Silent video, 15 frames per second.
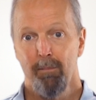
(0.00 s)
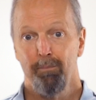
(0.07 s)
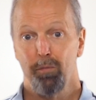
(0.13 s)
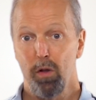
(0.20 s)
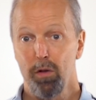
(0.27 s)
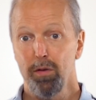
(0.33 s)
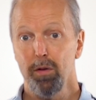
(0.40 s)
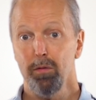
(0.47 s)

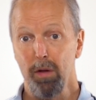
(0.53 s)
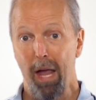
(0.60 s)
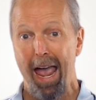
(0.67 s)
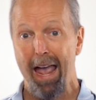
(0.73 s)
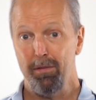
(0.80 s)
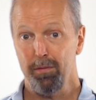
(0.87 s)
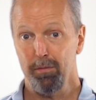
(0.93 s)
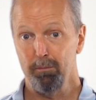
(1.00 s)
This is
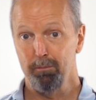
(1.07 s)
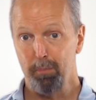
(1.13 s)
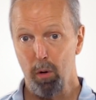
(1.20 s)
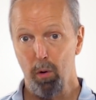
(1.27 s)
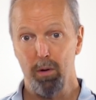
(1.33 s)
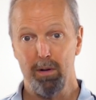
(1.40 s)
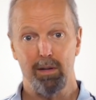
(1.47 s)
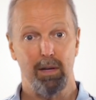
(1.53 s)
as
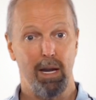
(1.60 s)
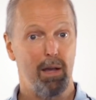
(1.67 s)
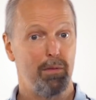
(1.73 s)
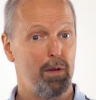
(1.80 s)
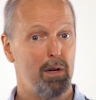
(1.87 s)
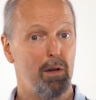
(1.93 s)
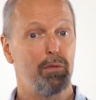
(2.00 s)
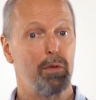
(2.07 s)
important
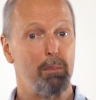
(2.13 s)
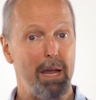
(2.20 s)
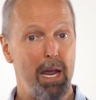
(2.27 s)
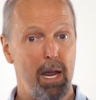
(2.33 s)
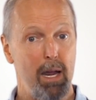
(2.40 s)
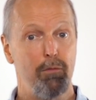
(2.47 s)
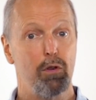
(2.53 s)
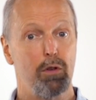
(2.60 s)
as it is the
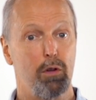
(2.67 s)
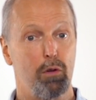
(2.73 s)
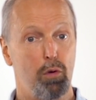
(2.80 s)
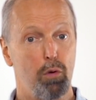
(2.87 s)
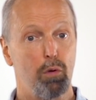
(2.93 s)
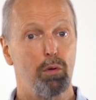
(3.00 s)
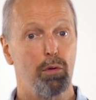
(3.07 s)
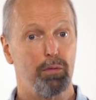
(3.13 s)
behavior that
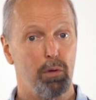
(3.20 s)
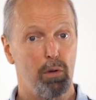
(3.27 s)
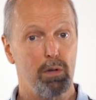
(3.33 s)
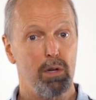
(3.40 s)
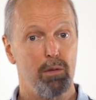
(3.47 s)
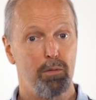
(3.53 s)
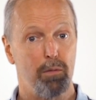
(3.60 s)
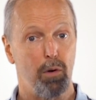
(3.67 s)
Google is
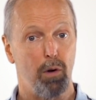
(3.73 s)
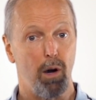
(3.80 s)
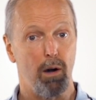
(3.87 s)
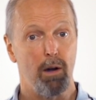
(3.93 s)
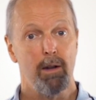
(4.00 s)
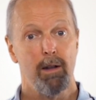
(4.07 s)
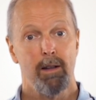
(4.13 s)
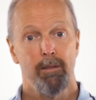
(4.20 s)
looking for.
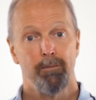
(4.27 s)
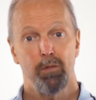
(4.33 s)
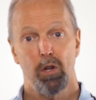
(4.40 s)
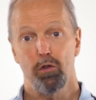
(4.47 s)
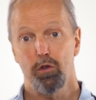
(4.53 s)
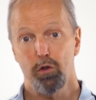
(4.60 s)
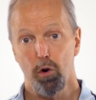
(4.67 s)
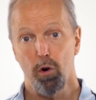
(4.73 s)
In
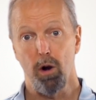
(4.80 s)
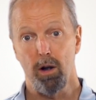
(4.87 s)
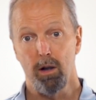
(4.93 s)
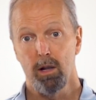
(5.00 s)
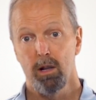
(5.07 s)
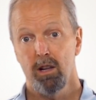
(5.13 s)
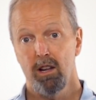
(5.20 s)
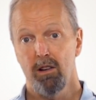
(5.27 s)
short,
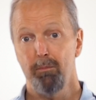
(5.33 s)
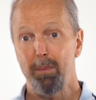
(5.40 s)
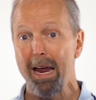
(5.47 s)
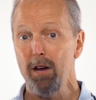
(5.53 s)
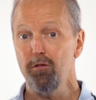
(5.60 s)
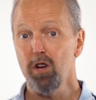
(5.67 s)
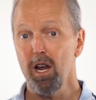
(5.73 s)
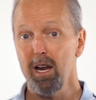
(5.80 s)
if
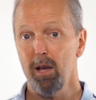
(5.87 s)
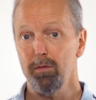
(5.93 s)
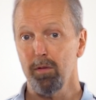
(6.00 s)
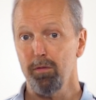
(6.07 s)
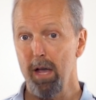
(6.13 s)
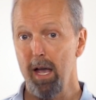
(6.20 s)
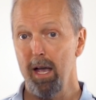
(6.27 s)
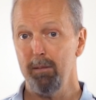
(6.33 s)
page A has a
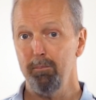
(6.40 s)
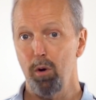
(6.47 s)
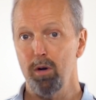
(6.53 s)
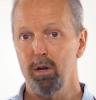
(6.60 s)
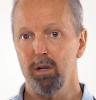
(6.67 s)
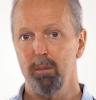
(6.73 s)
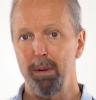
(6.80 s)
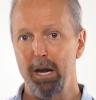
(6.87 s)
tag
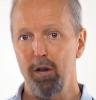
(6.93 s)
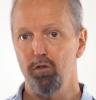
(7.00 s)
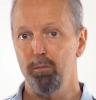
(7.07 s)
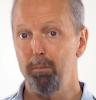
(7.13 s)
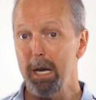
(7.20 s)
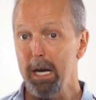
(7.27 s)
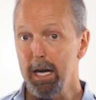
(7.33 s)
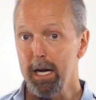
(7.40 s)
pointing to page
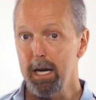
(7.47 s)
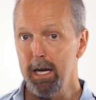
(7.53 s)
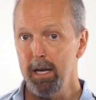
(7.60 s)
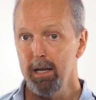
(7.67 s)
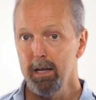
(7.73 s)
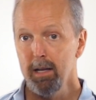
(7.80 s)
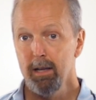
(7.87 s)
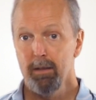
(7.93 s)
B,
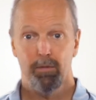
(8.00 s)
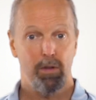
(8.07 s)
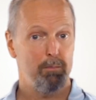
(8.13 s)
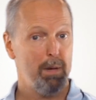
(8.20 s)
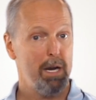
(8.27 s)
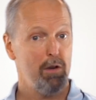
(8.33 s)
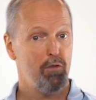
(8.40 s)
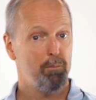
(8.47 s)
then
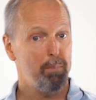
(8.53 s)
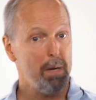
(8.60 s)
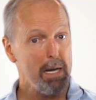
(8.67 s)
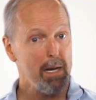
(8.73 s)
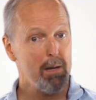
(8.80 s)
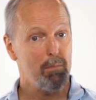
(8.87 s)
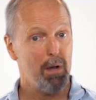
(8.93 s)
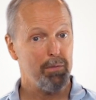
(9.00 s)
page
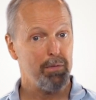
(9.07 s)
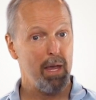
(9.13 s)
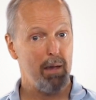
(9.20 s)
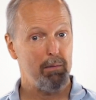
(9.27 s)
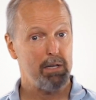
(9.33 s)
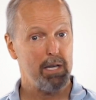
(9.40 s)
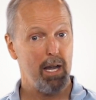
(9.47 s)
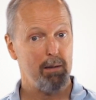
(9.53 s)
B must have
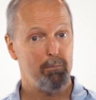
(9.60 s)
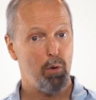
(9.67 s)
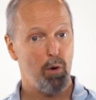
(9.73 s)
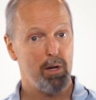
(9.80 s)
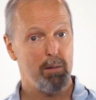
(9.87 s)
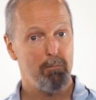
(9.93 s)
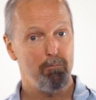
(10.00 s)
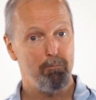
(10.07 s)
a tag
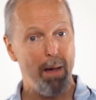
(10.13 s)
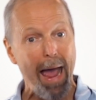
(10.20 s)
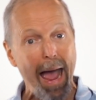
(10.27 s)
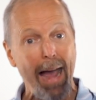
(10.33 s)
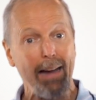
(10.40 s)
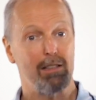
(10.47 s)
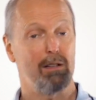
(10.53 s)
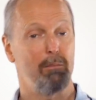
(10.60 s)
pointing
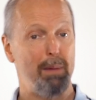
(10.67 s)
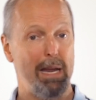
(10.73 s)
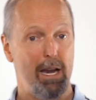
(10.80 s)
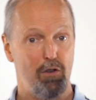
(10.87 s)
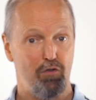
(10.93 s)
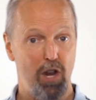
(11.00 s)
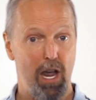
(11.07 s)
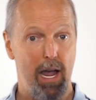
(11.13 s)
back to
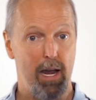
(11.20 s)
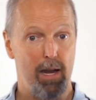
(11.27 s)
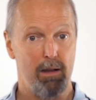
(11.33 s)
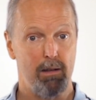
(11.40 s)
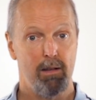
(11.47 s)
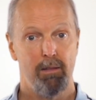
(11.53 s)
page A.